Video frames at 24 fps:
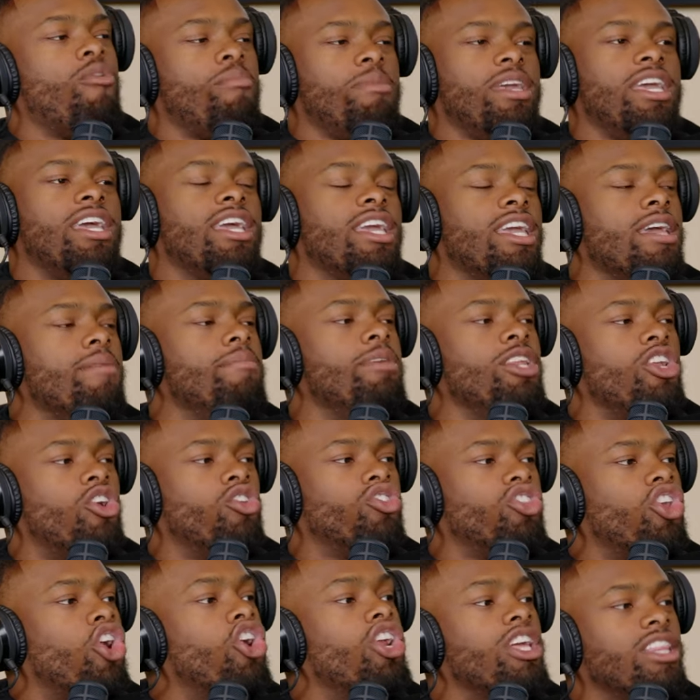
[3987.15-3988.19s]
on me and give me no
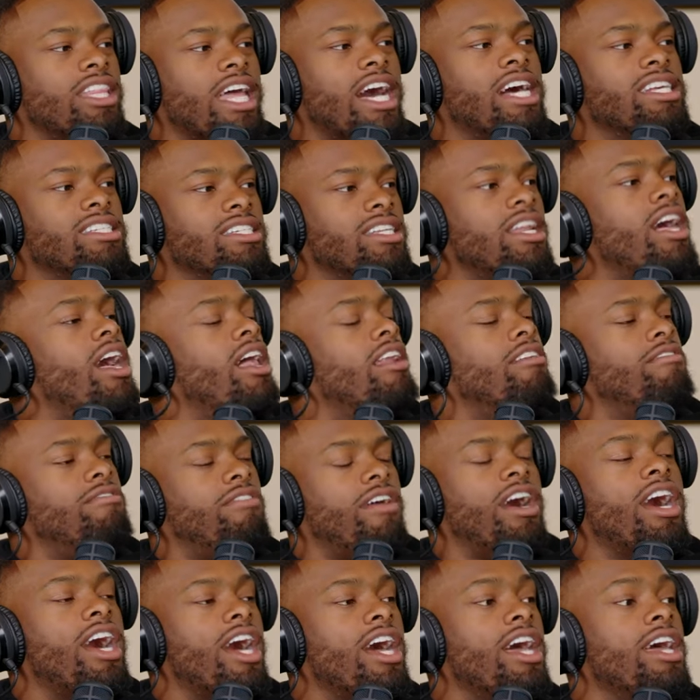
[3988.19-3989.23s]
$30,000
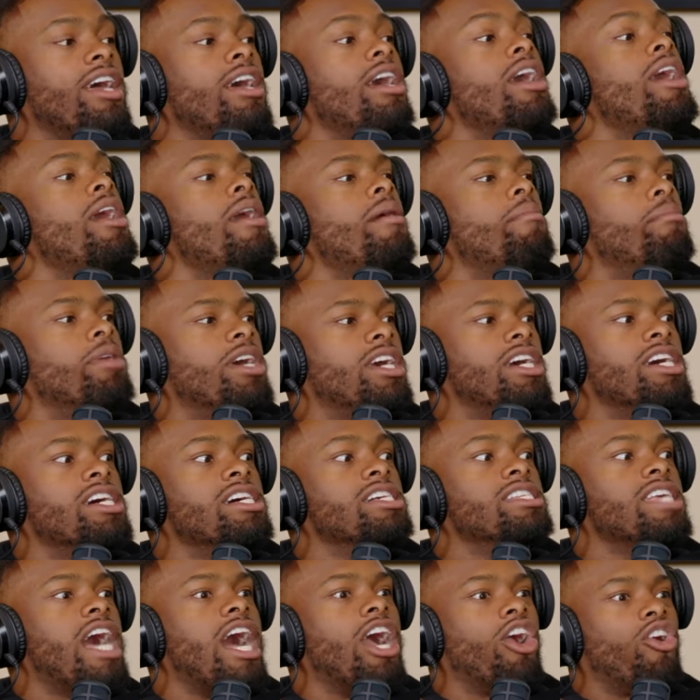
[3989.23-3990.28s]
fine
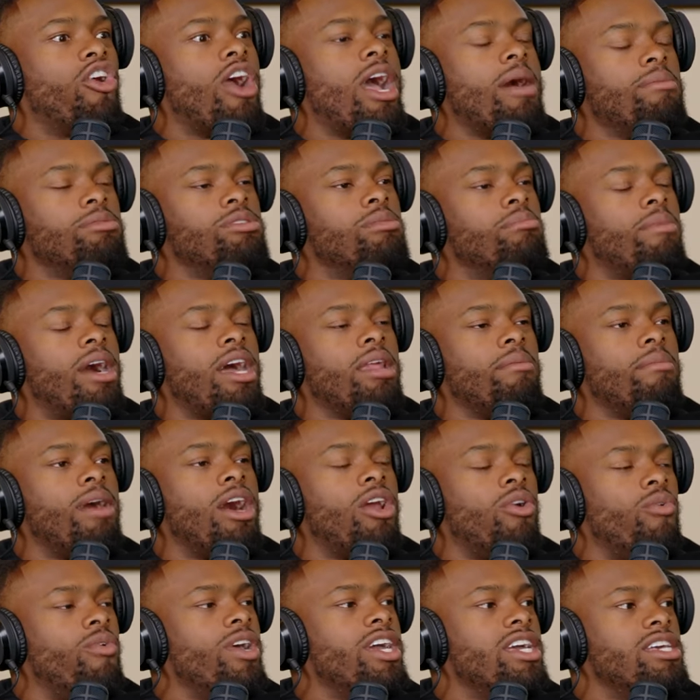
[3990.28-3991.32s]
because I grabbed somebody by
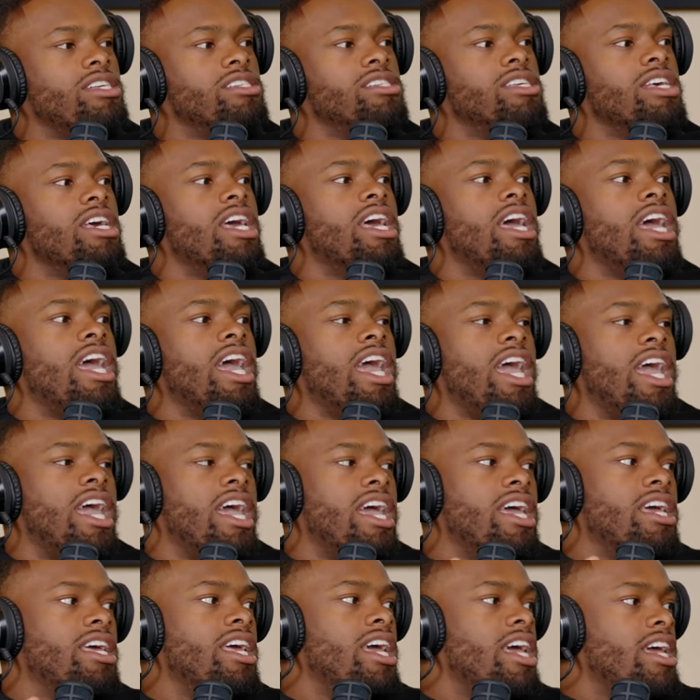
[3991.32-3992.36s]
the waist
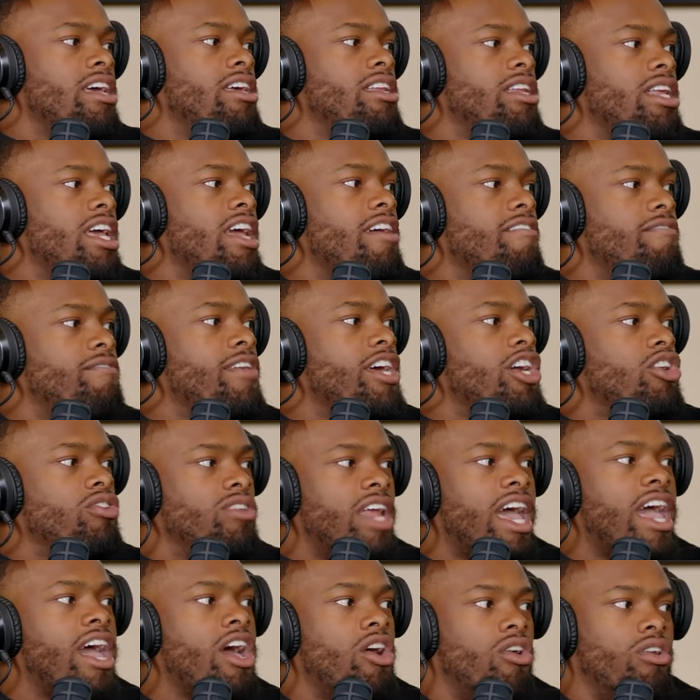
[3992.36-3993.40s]
and fell down.
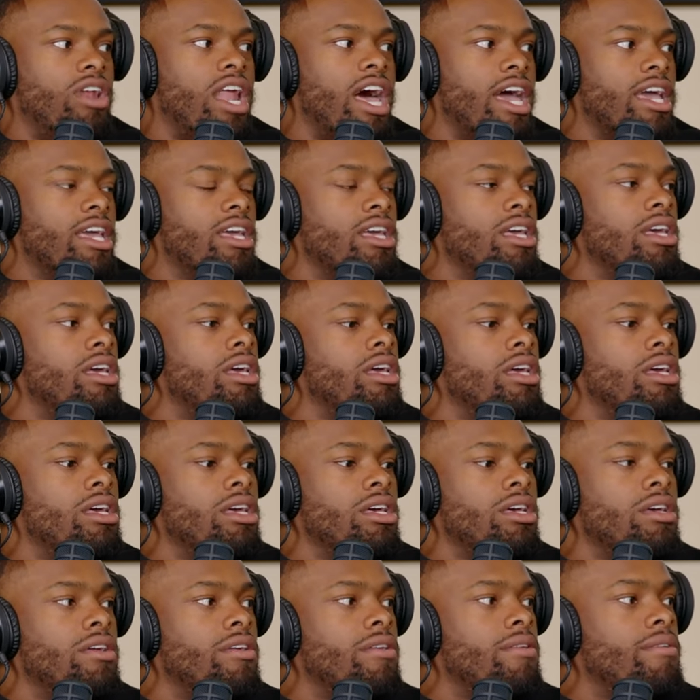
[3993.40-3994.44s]
This is the rule.
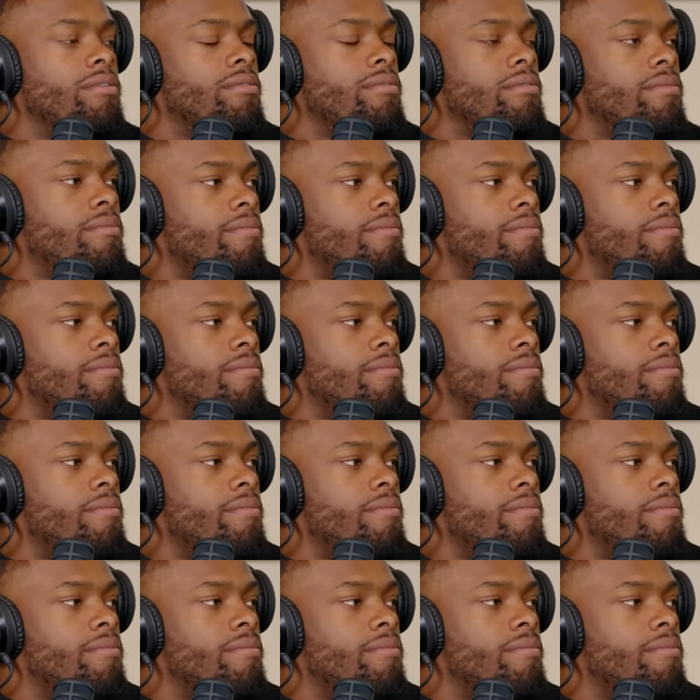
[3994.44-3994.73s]
This is the rule. It